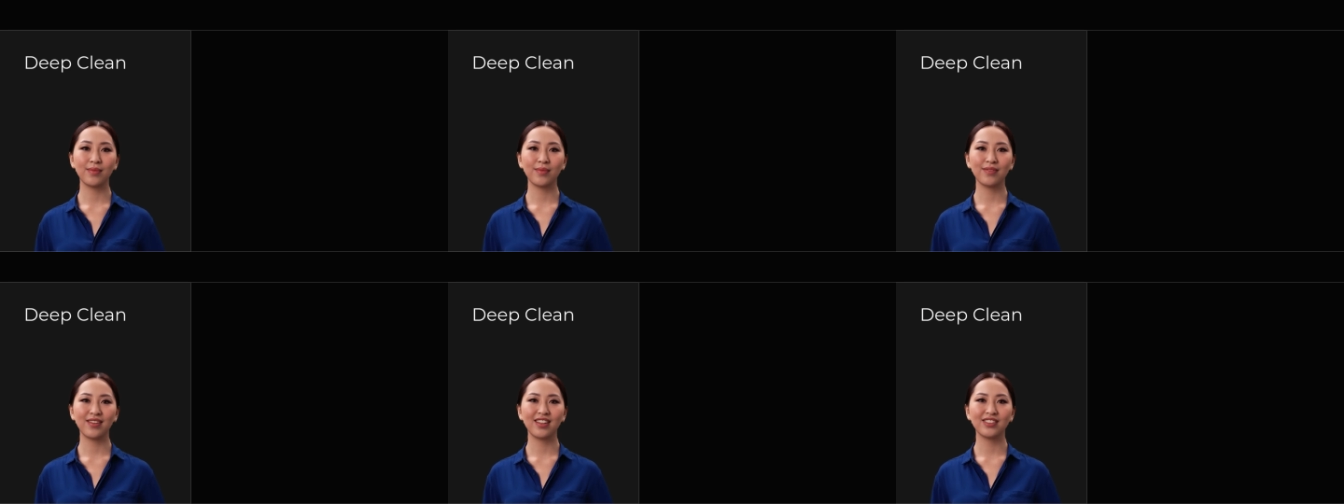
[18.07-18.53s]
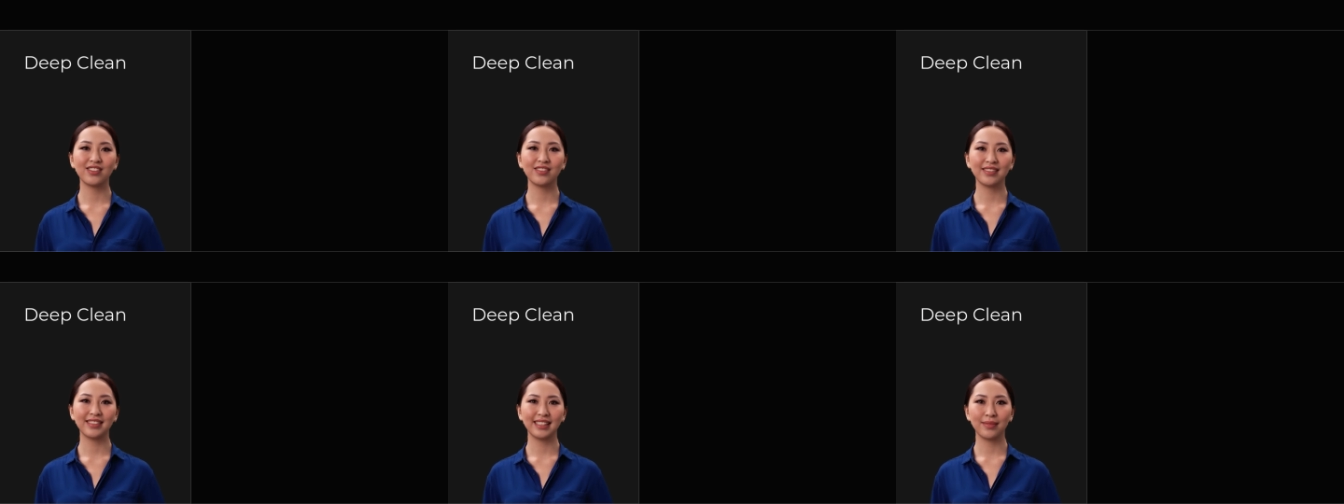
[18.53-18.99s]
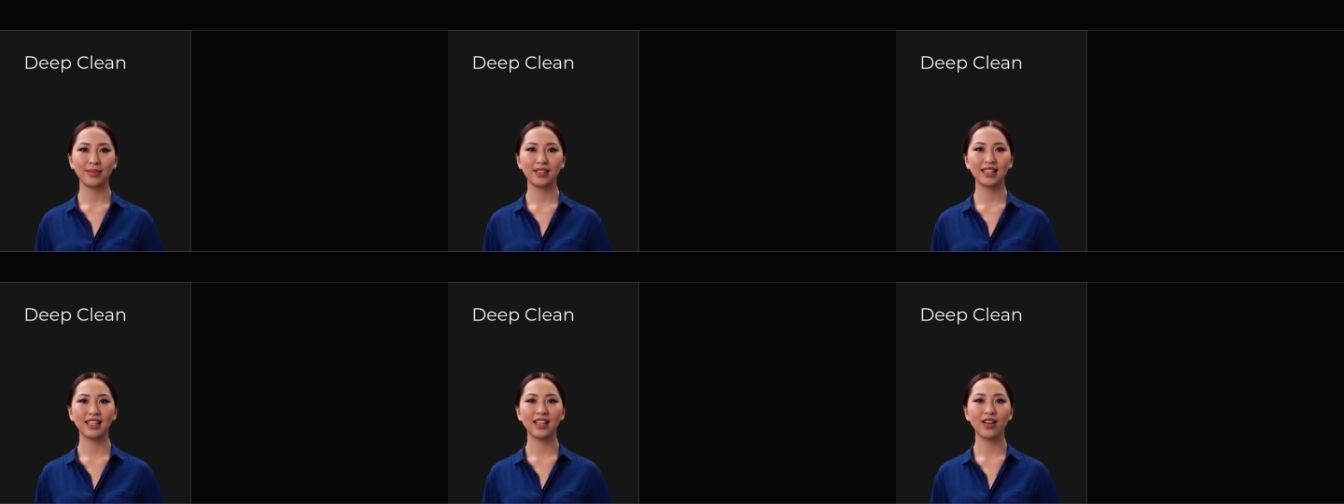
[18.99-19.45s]
Professional deep
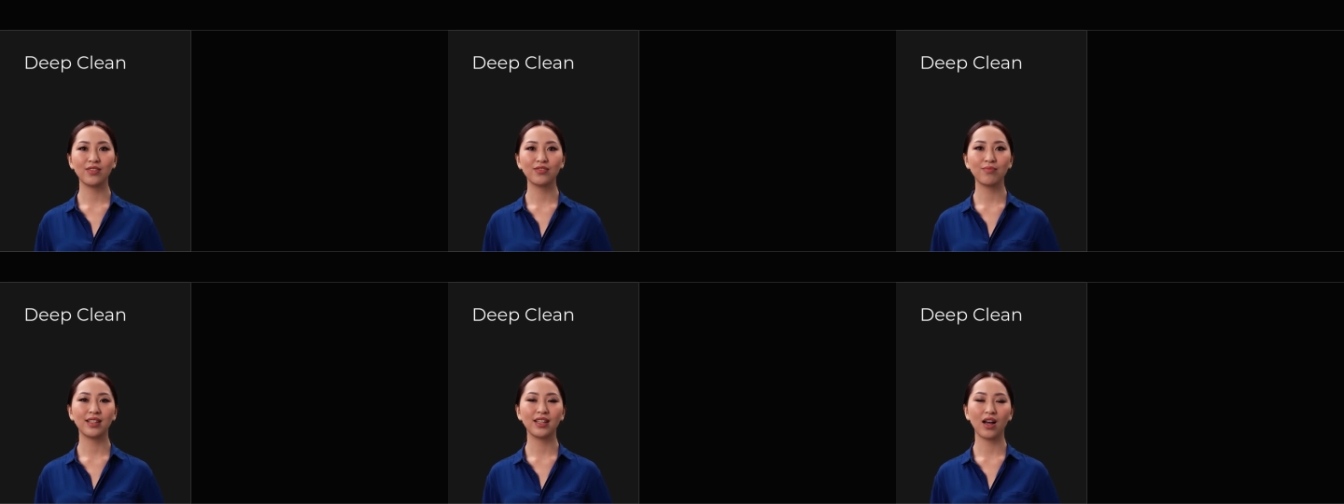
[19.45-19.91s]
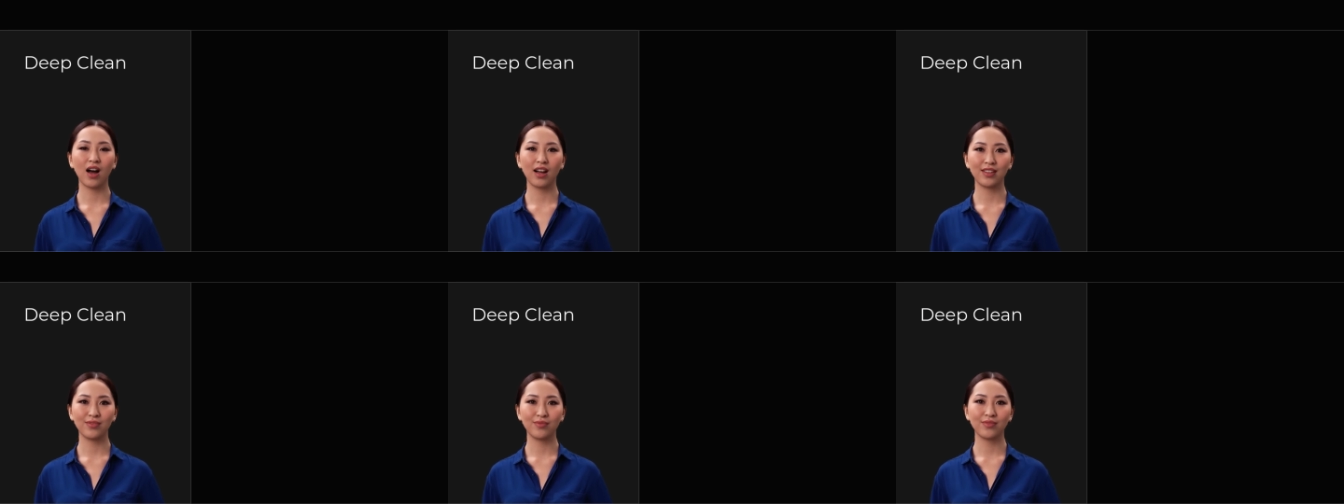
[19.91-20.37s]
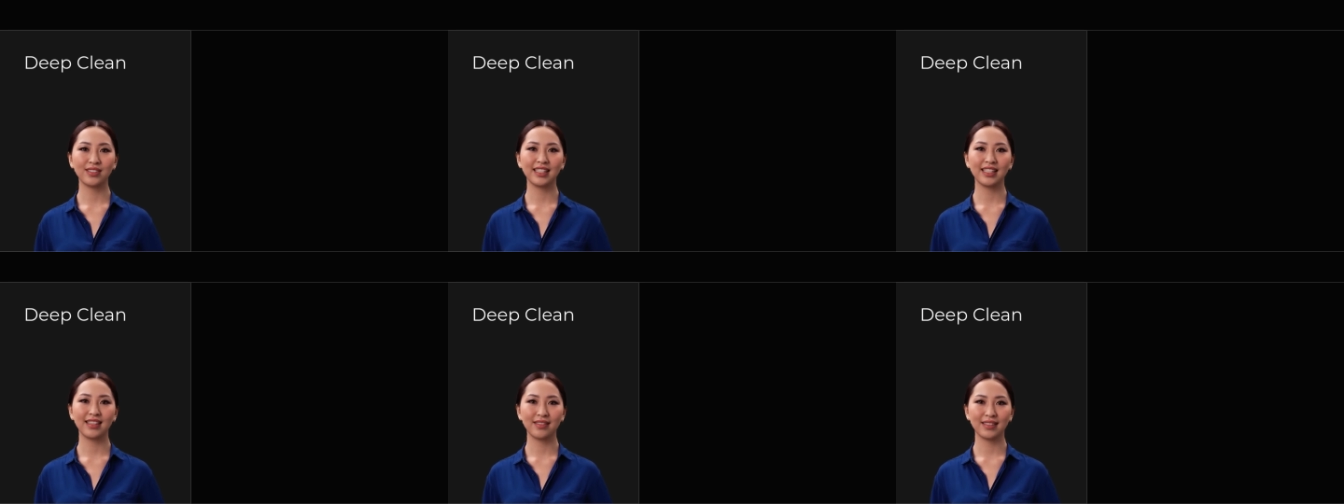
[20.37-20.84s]
cleaning goes beyond
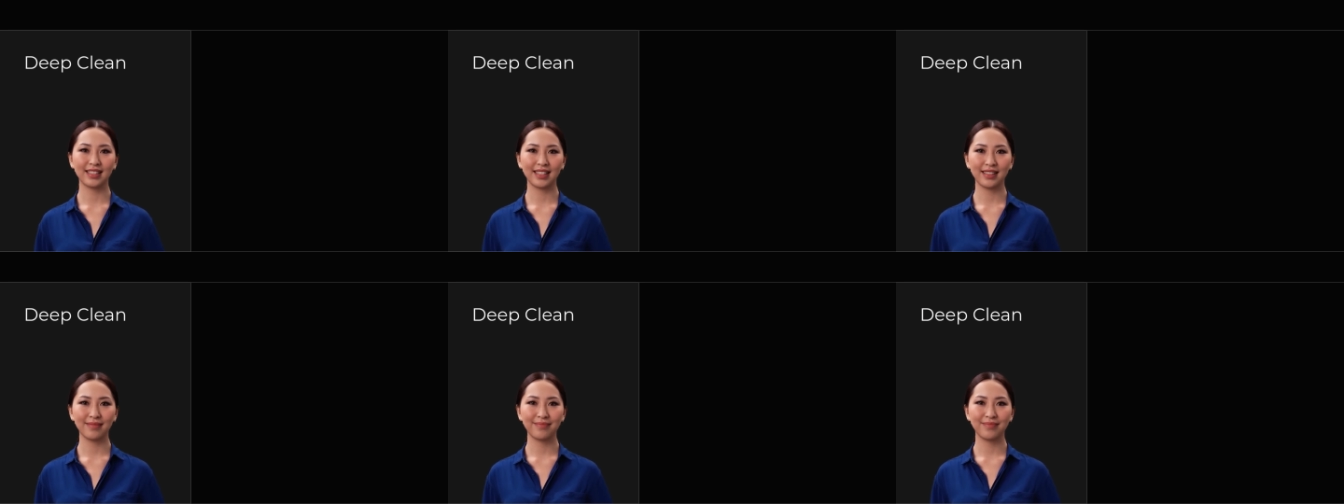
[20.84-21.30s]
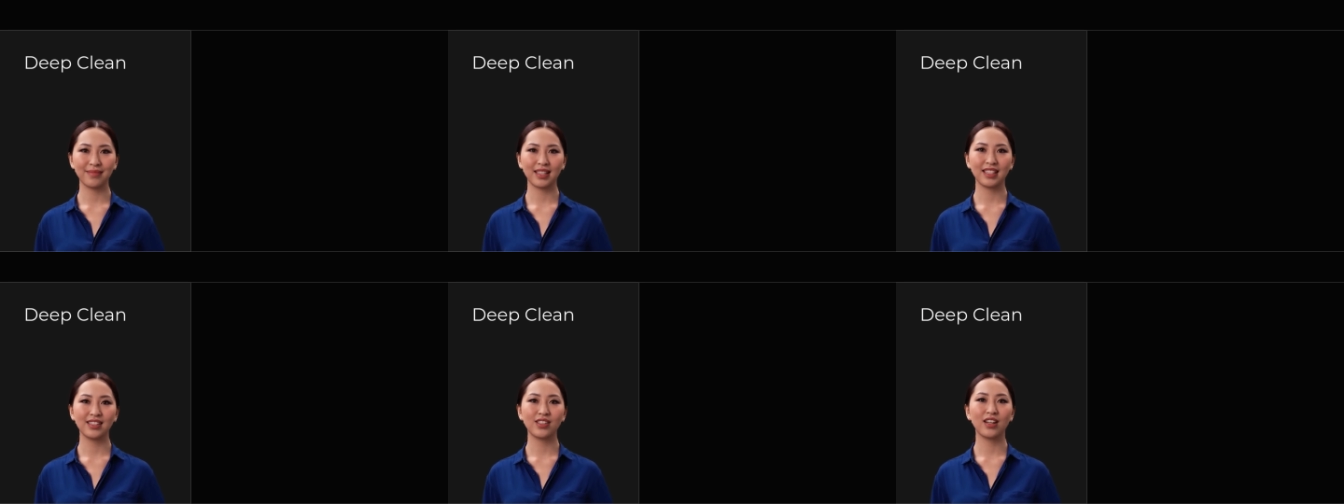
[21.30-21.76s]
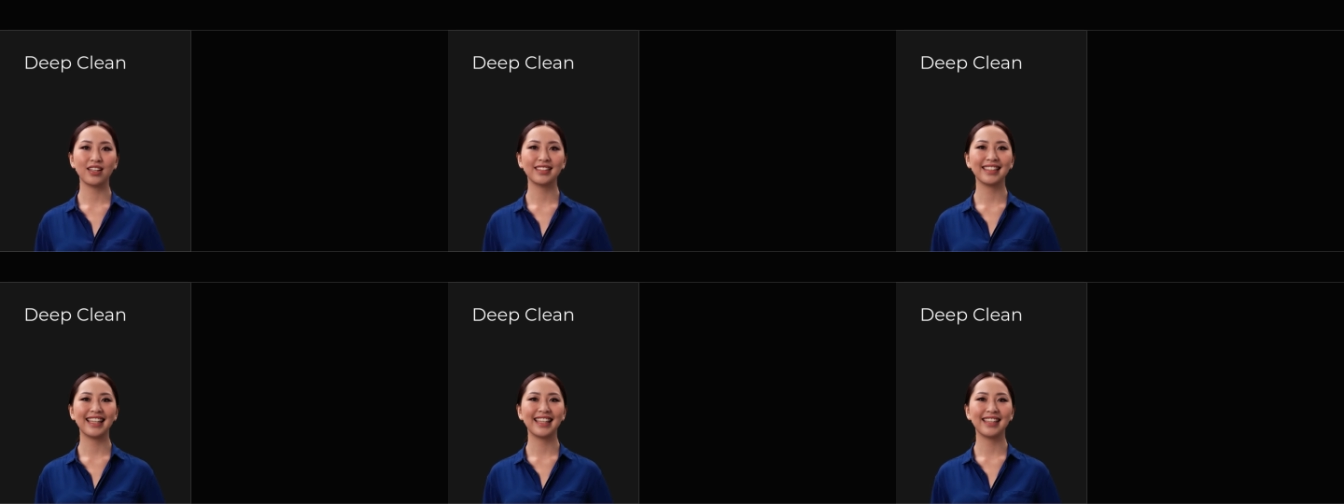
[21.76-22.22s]
routine cleaning. It
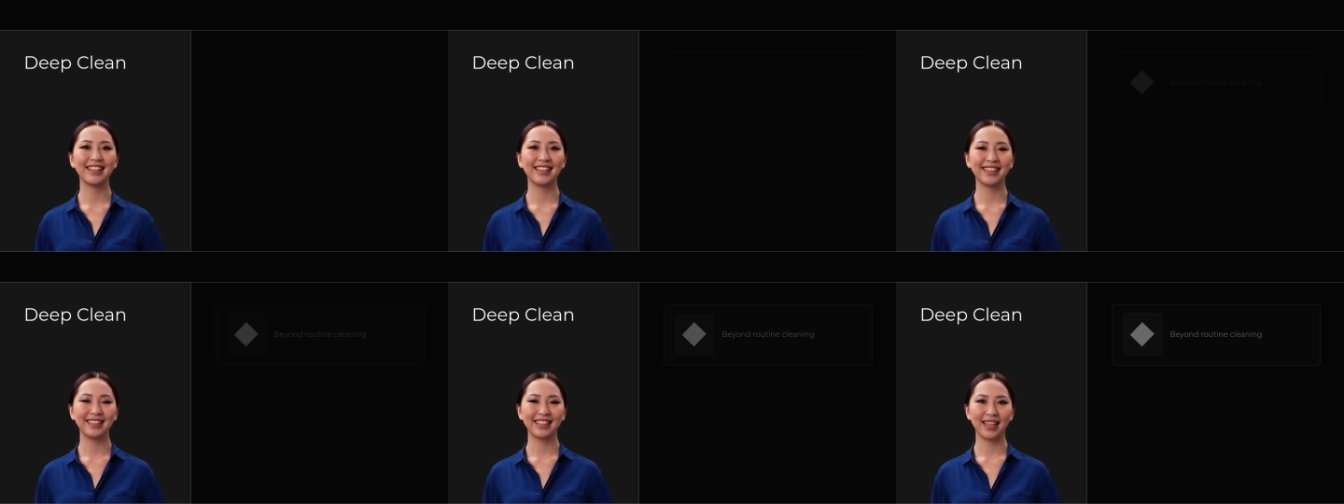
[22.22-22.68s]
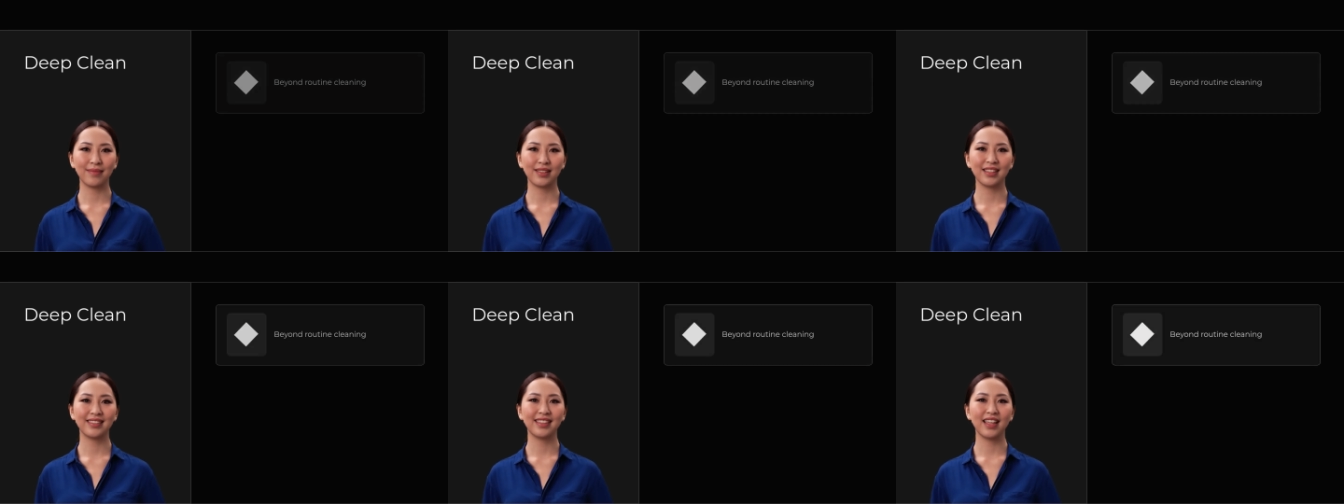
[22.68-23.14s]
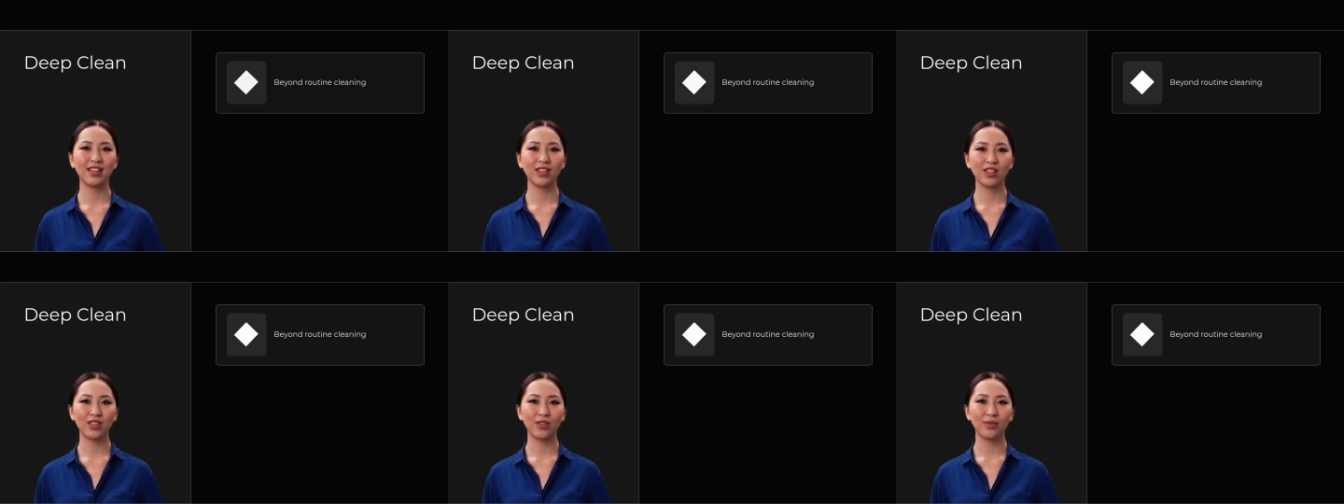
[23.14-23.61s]
targets hidden contaminants
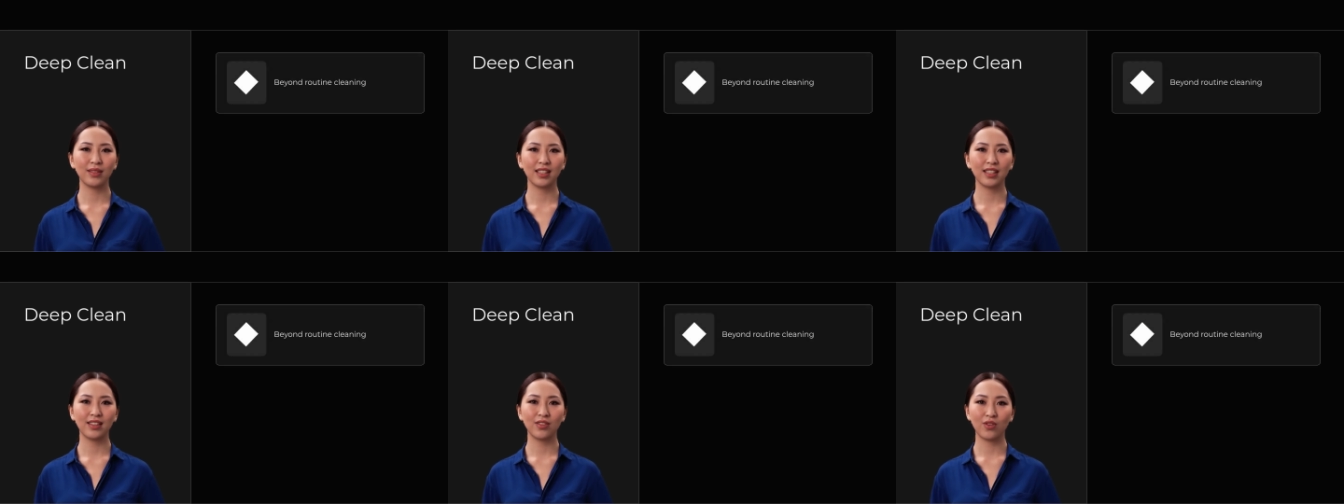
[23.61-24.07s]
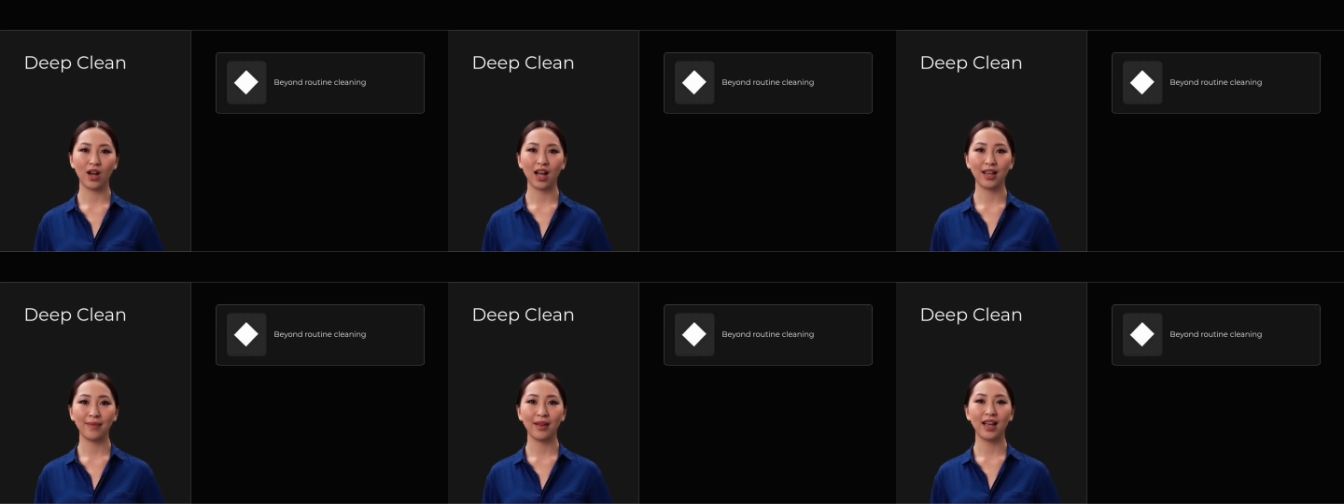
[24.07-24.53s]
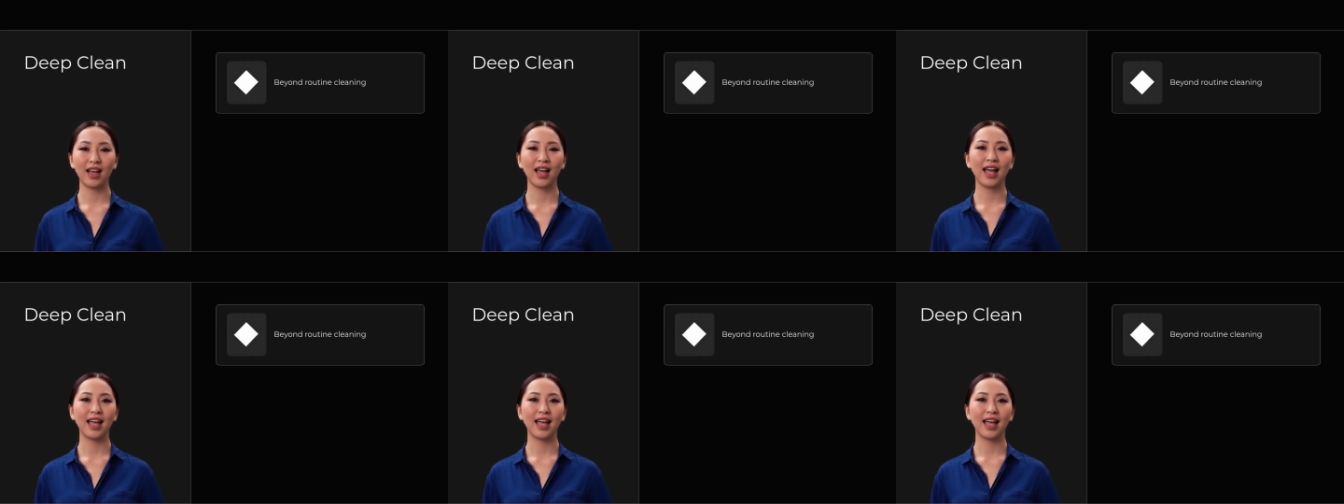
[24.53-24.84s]
and accumulated grime.